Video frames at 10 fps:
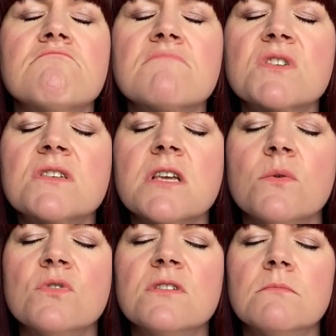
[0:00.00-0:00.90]

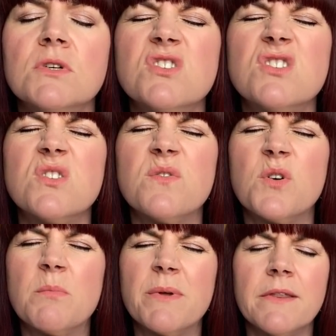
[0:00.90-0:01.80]
sewed some more stuff
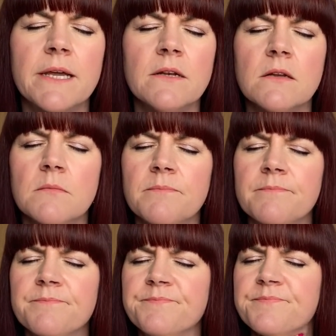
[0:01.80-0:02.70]
up, but then
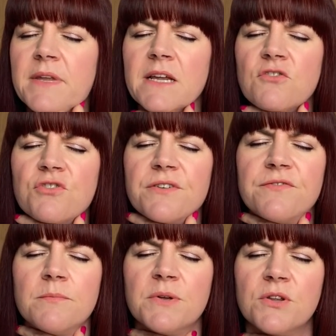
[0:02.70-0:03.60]
Andrea
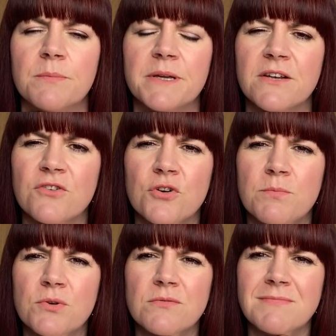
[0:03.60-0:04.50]
from Beyond the Pink Door
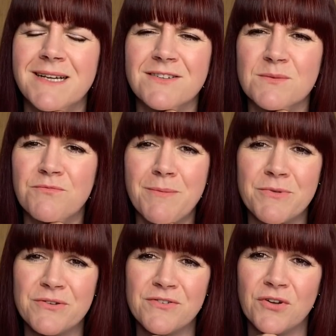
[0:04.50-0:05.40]
put like some
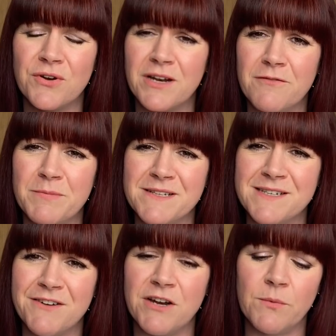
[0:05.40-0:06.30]
remnants on, and I've been
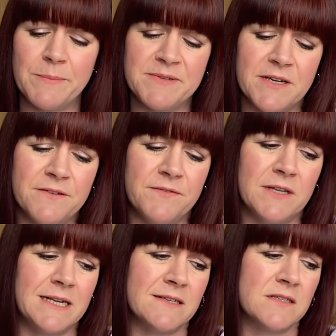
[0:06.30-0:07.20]
staring at a website for the
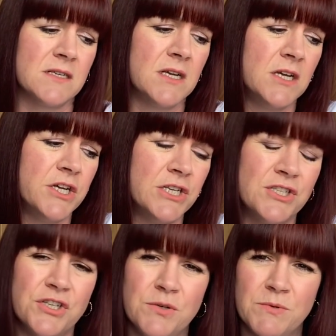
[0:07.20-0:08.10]
last
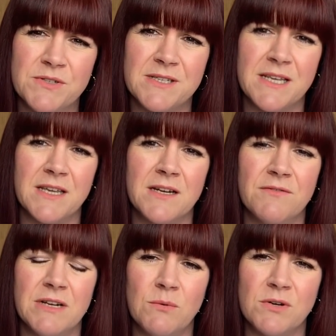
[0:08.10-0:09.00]
2 months thinking I
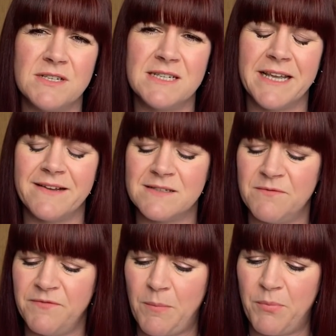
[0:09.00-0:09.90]
really wanted to get some
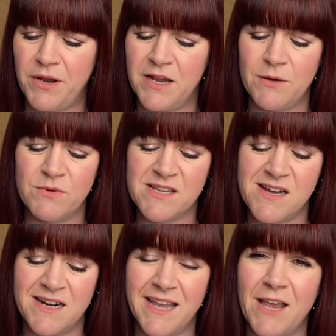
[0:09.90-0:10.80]
fabric, and it would
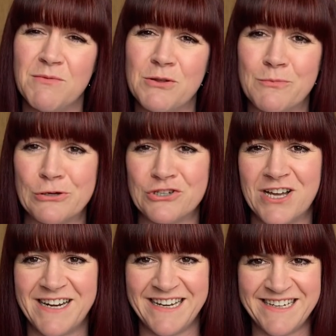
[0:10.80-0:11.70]
kind of gave me the push that
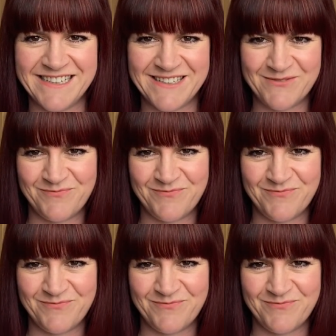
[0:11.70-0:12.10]
I needed.